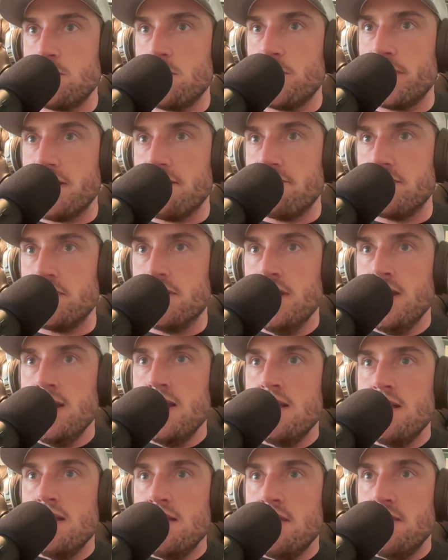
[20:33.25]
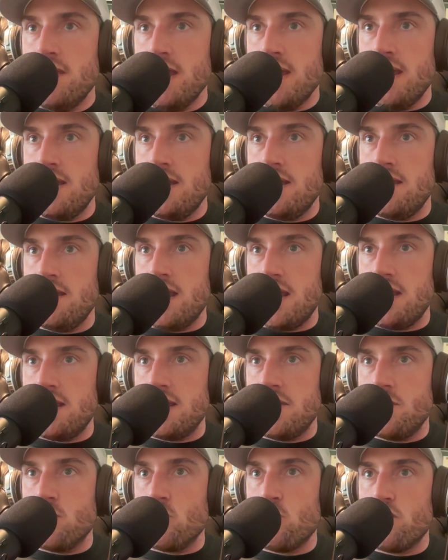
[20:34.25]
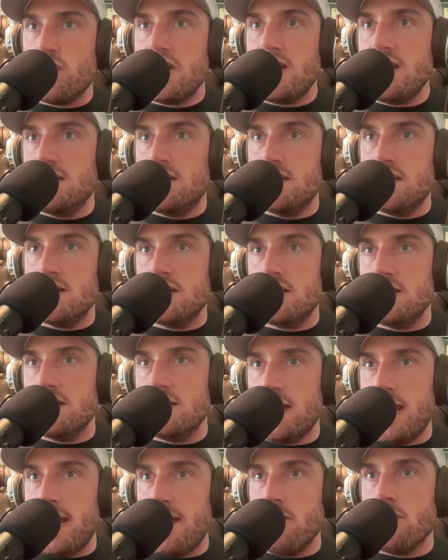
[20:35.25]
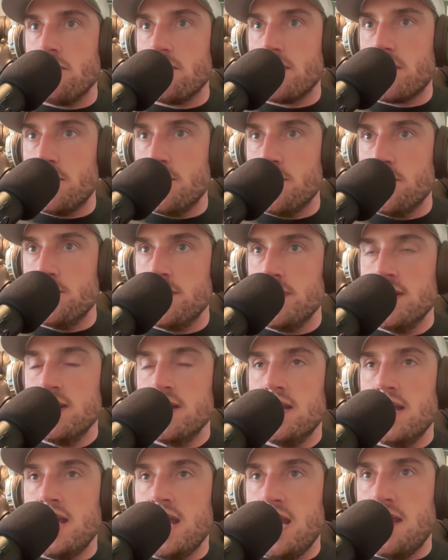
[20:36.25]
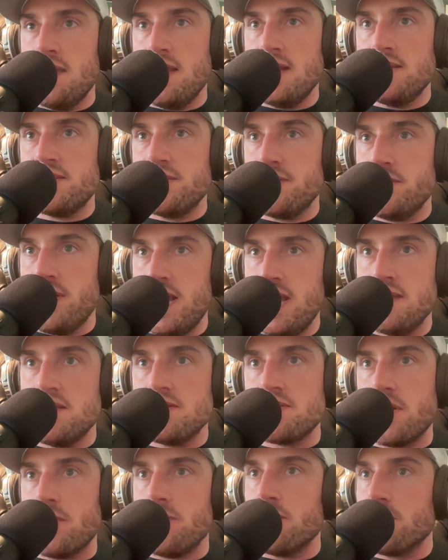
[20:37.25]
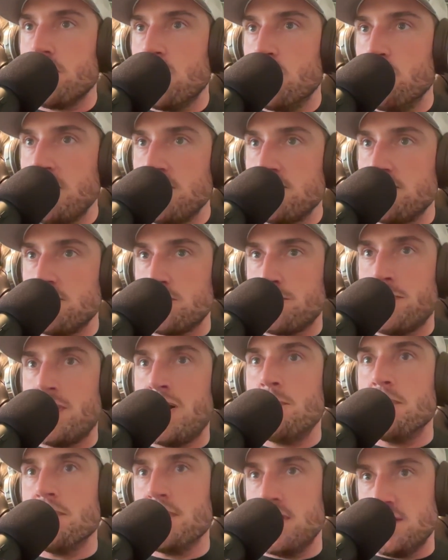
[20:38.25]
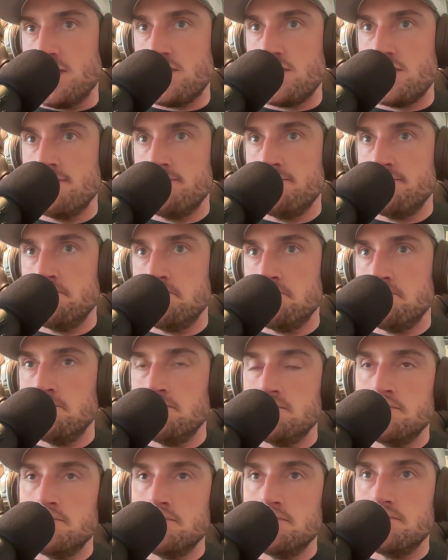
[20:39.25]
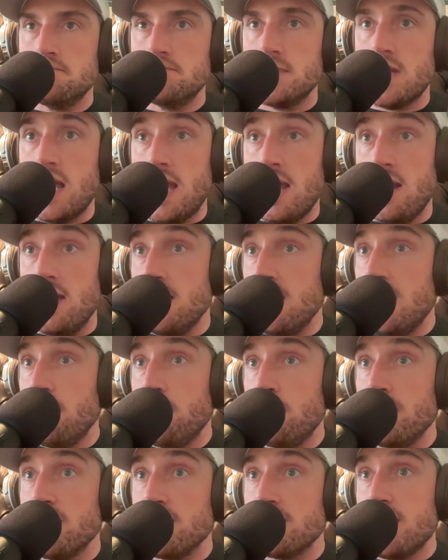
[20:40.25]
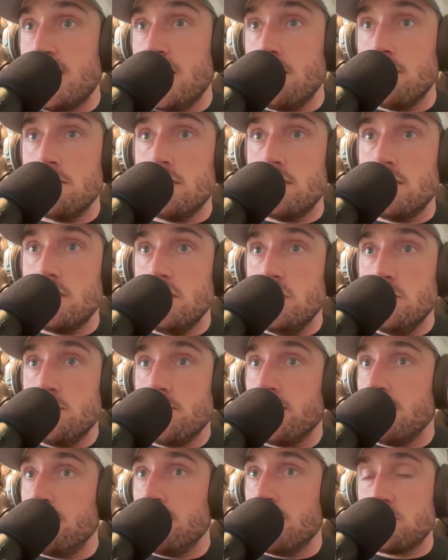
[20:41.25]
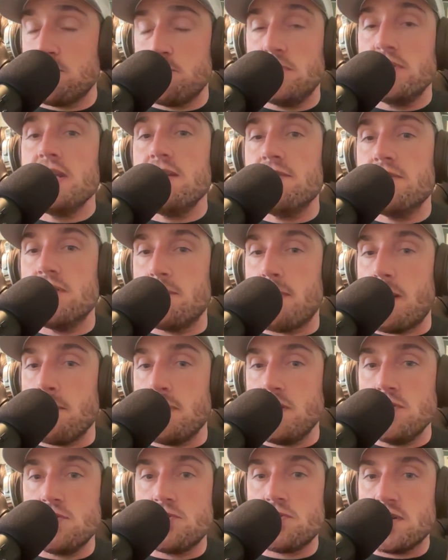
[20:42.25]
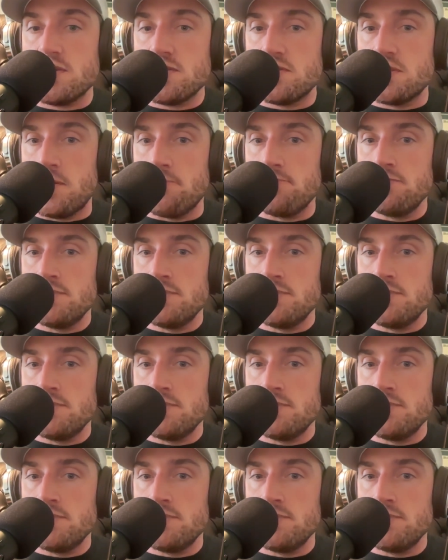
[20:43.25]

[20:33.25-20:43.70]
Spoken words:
whatever, they then read the error code and they tell you, "Hey, this error code means there's a problem with this." And at that point in time, you pretty much believe them. I mean, you trust them.